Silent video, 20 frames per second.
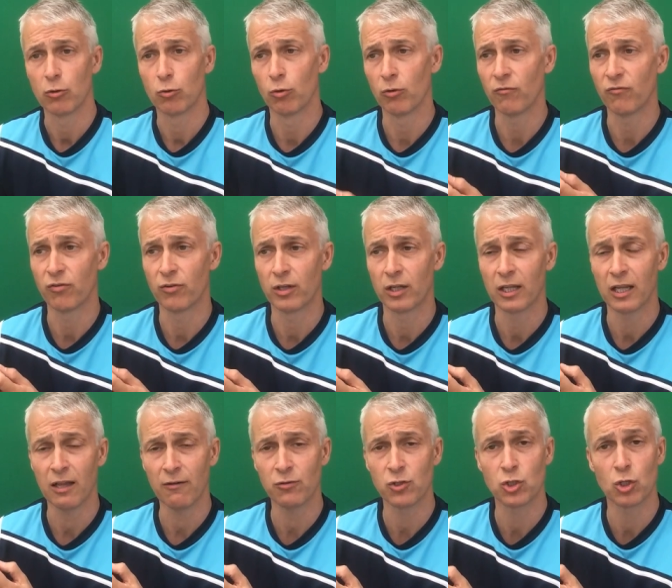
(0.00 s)
going from the
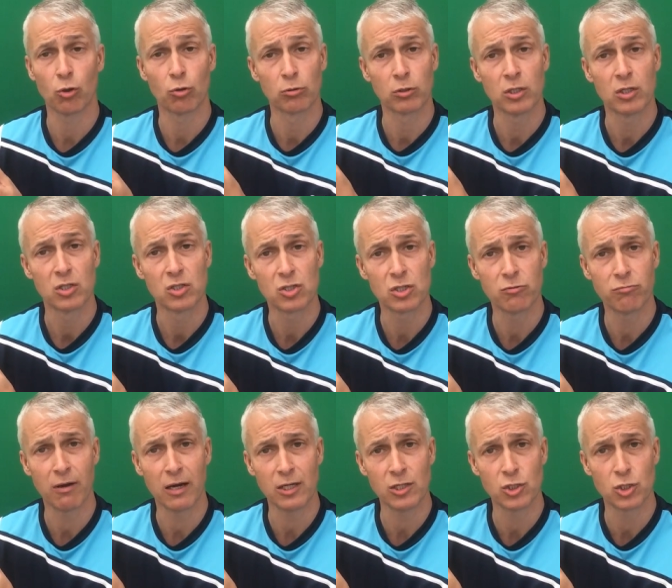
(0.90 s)
left shoulder to
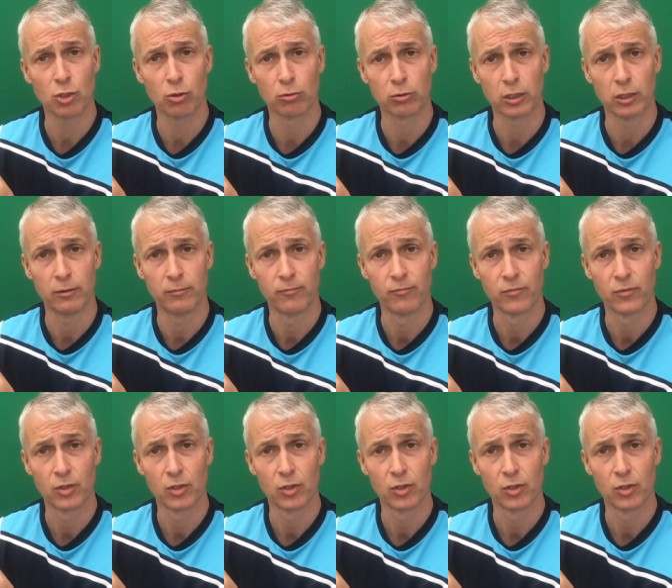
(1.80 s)
the right shoulder